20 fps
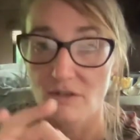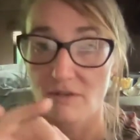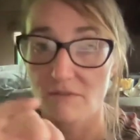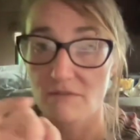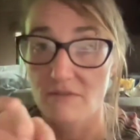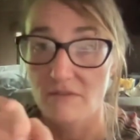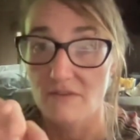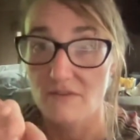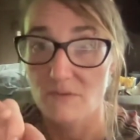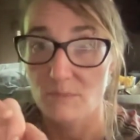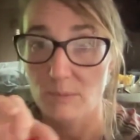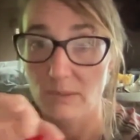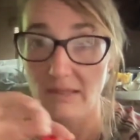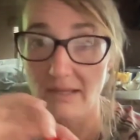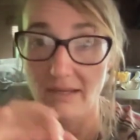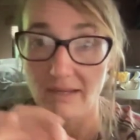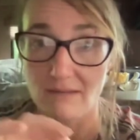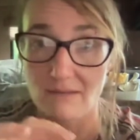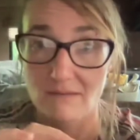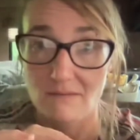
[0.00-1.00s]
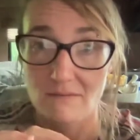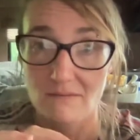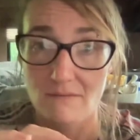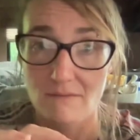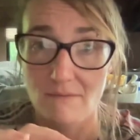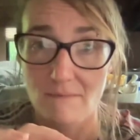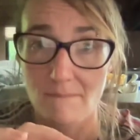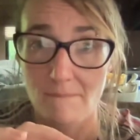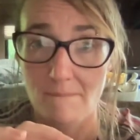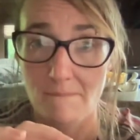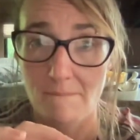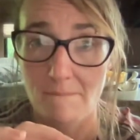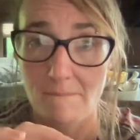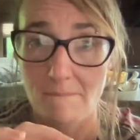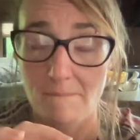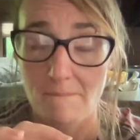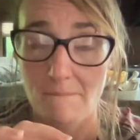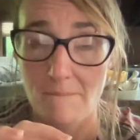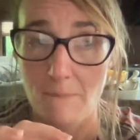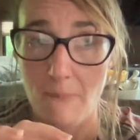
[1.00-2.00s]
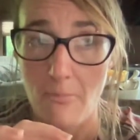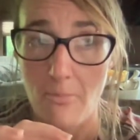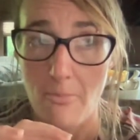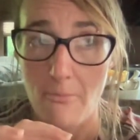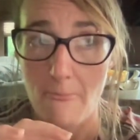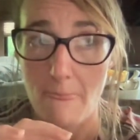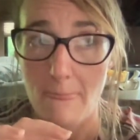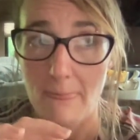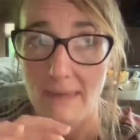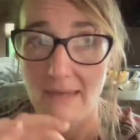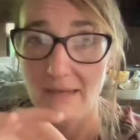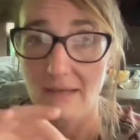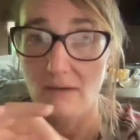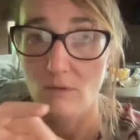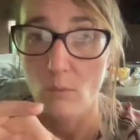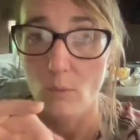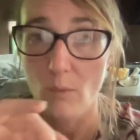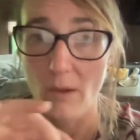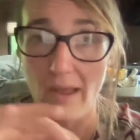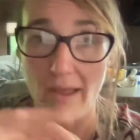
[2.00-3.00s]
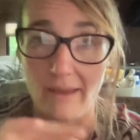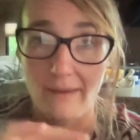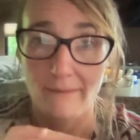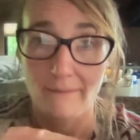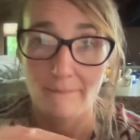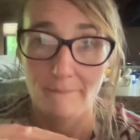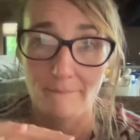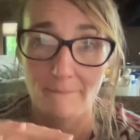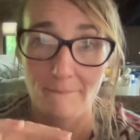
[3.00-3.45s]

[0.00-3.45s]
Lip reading: of this place, in a way.